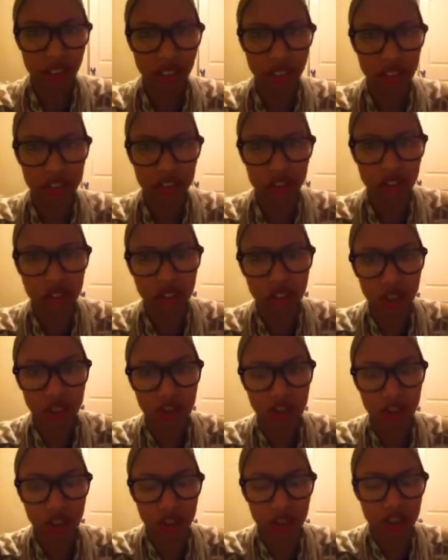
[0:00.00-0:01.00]
at the National Guard,
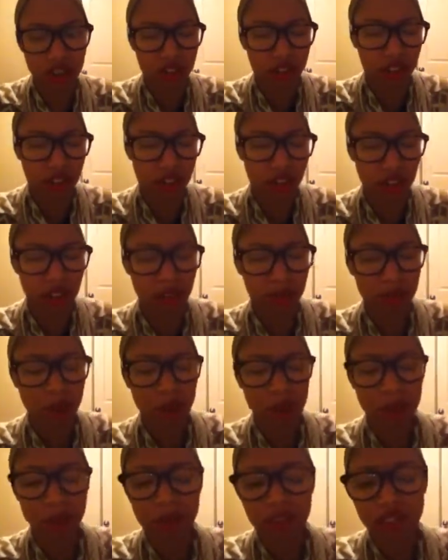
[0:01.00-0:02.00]
for the National Guard at
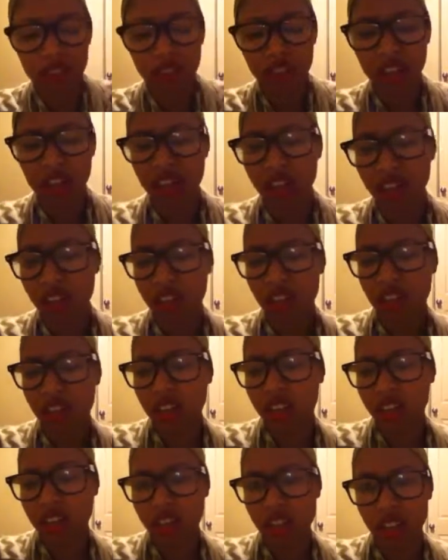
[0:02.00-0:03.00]
MEPS,
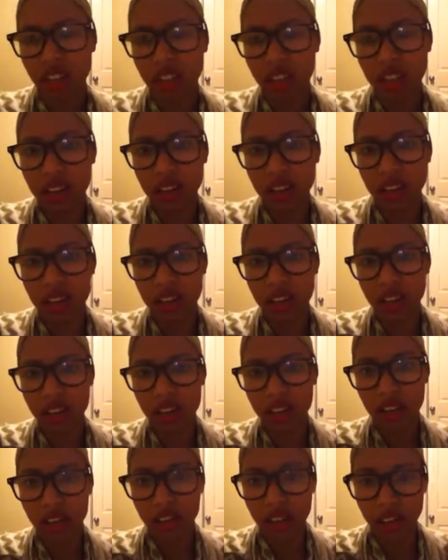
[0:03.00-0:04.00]
like,
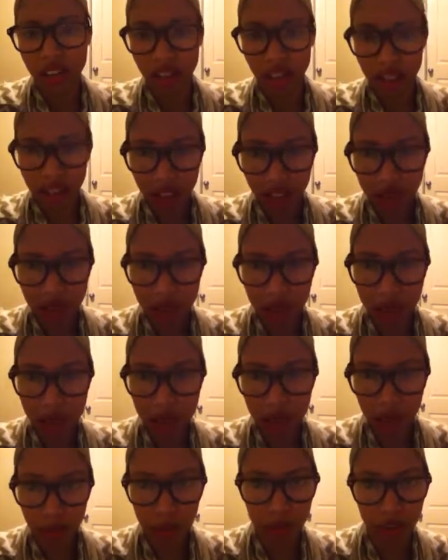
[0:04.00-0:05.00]
I gave them my
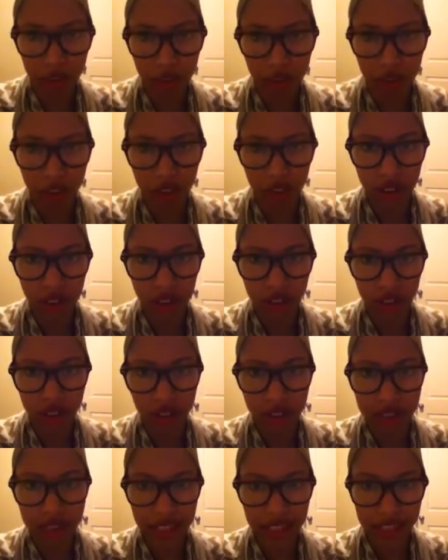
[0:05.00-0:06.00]
paperwork,
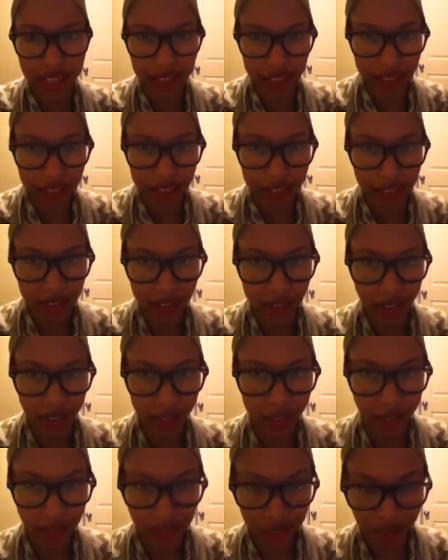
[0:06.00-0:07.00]
and then they had
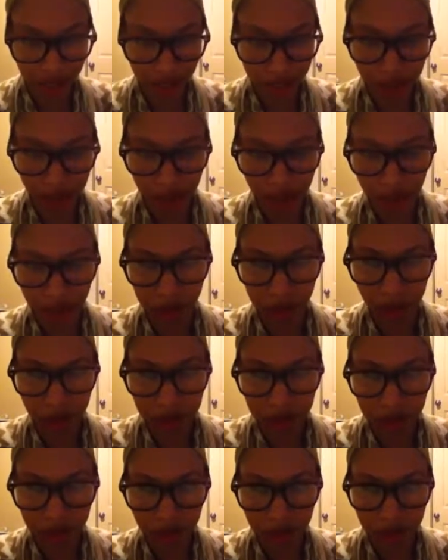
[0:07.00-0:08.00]
to reserve my
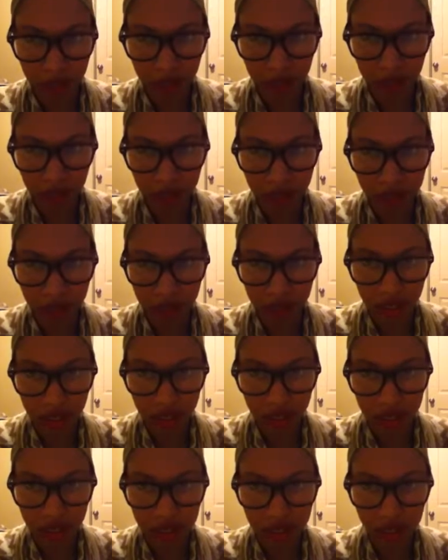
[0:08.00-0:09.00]
MOS for me.
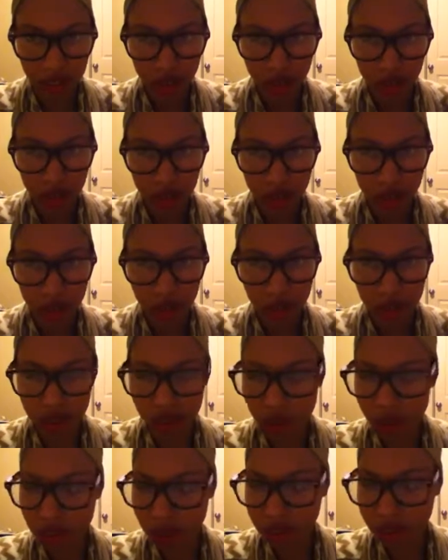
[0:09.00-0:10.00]
So
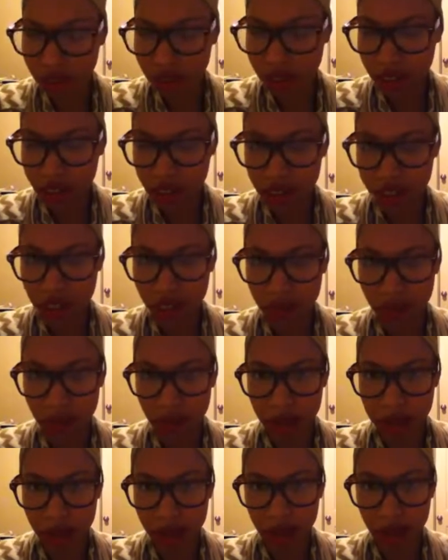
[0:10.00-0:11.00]
once I went in there to get my
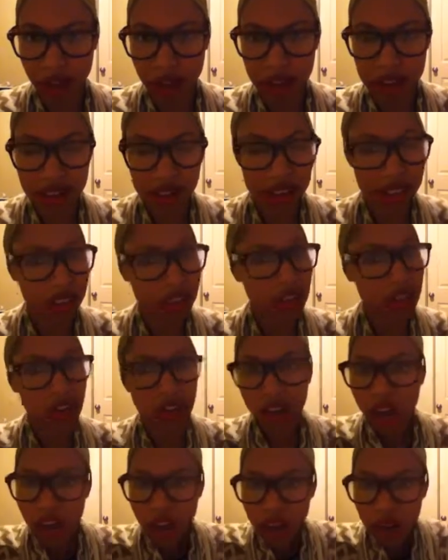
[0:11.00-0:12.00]
MOS,
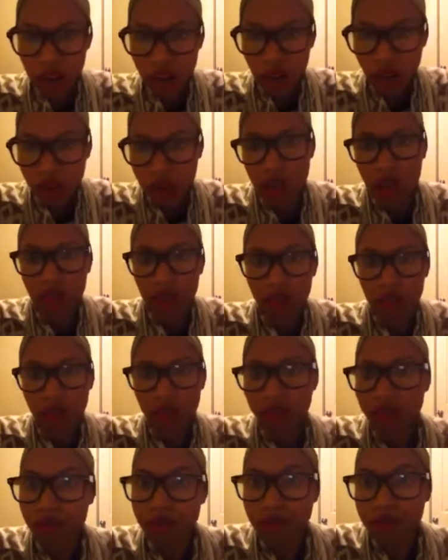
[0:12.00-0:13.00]
it wouldn't go
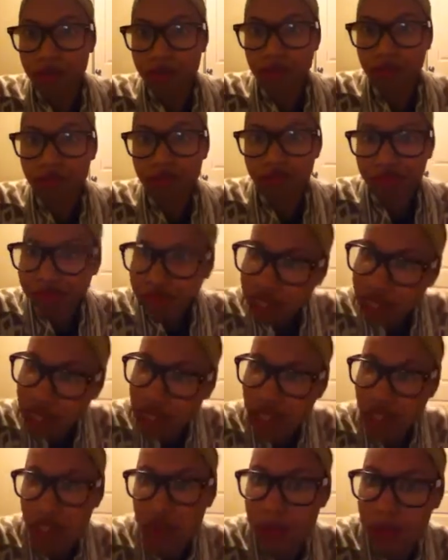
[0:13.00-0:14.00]
through.
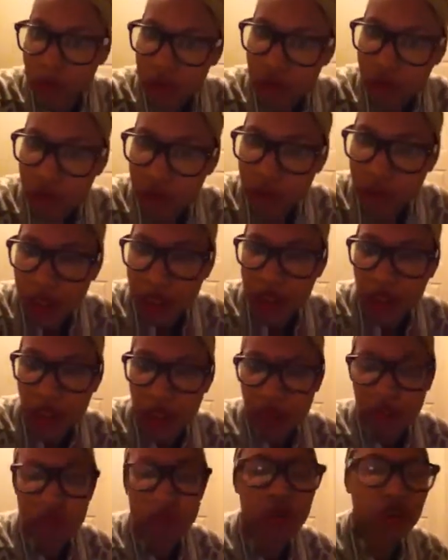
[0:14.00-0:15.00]
The computer was messed up. So